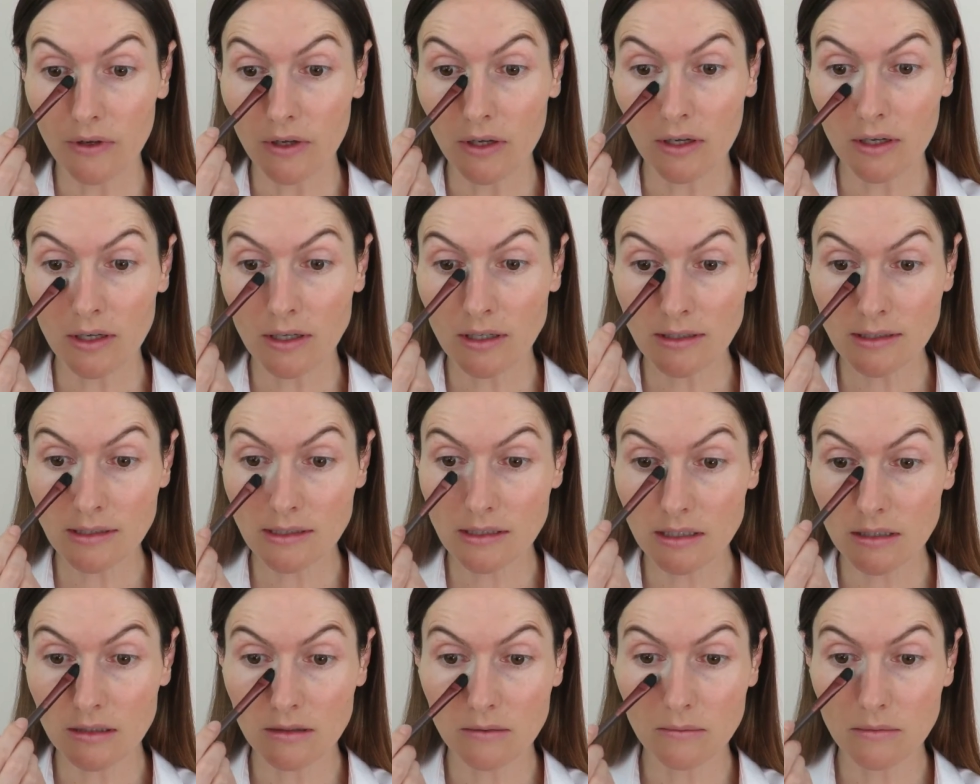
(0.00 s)

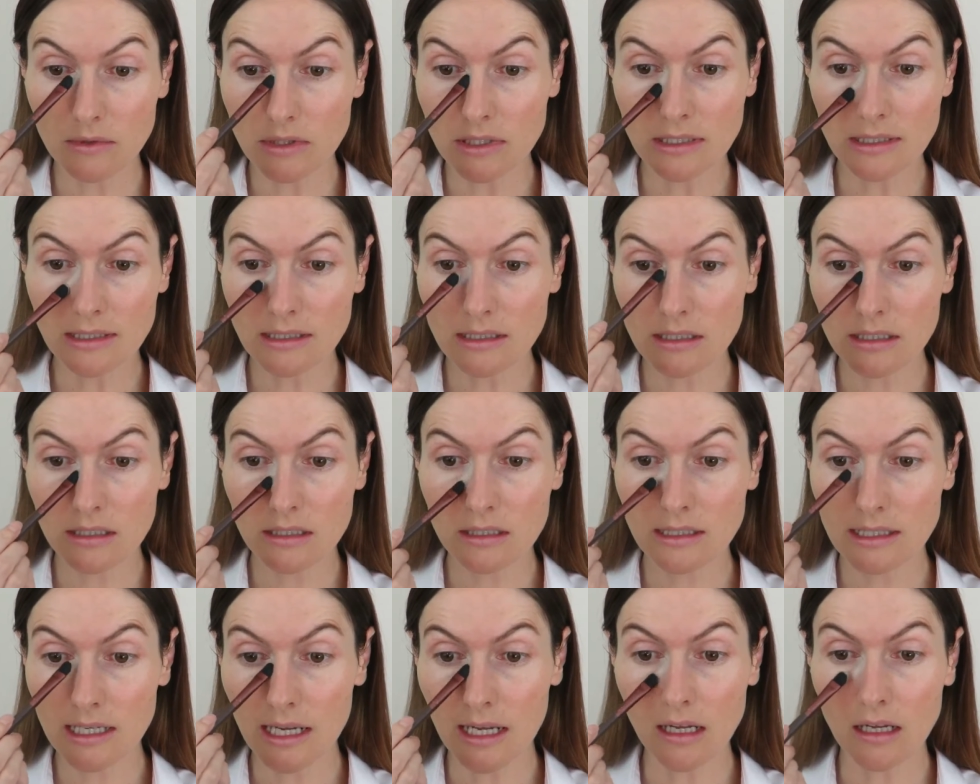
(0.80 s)
first, and I'm just
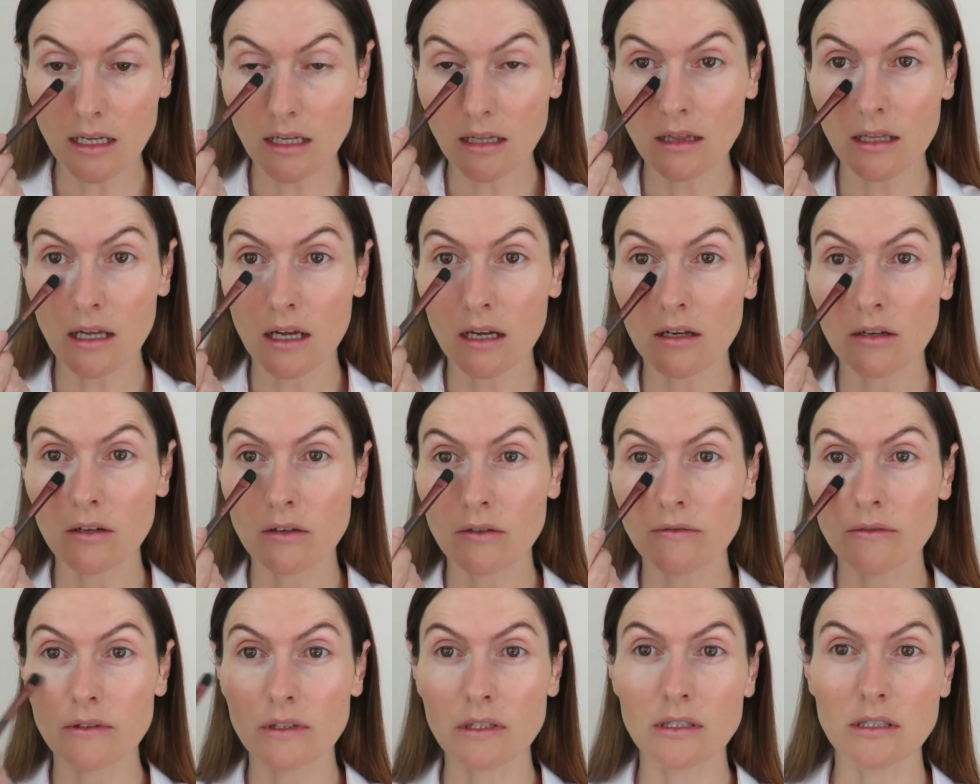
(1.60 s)
taking that
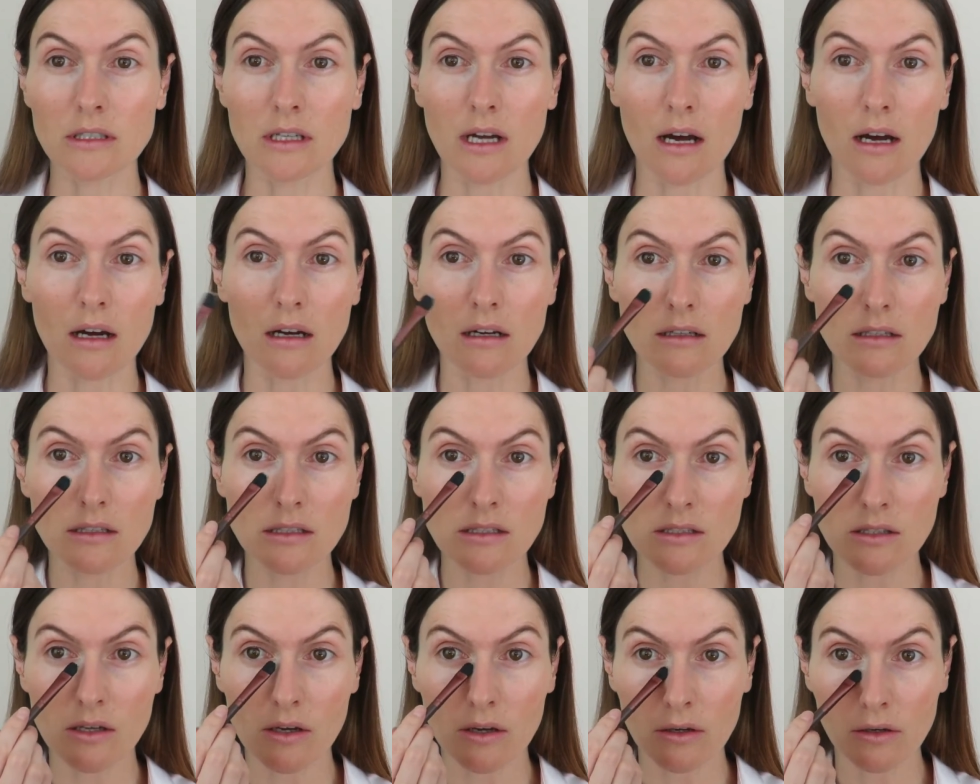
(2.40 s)
over the dark
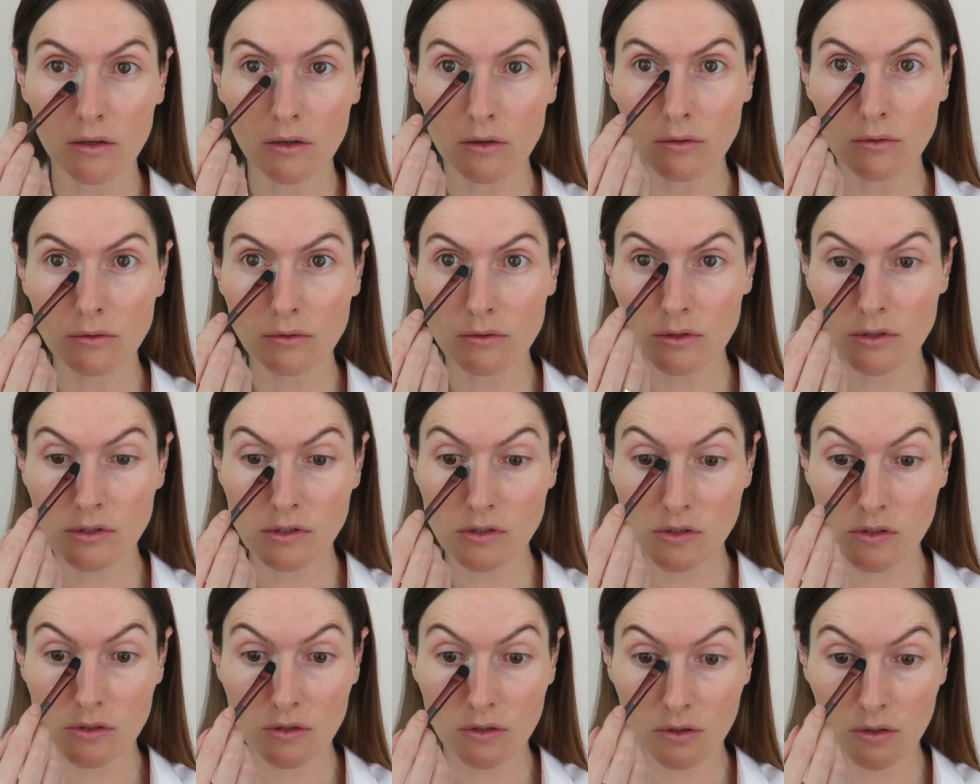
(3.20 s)

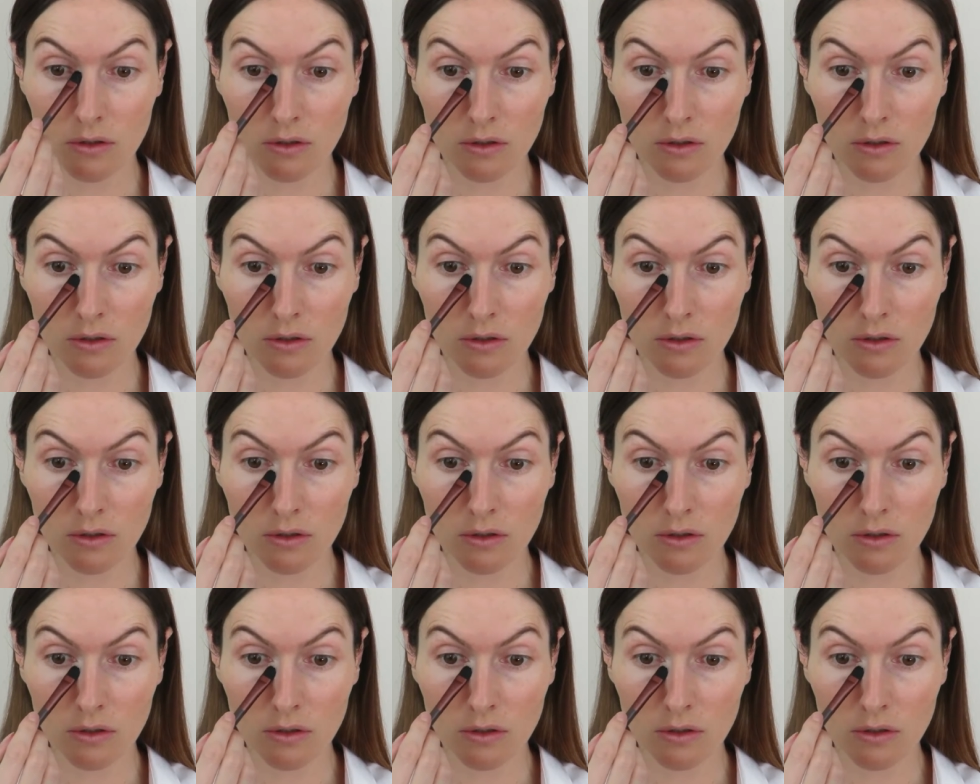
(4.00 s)
circles.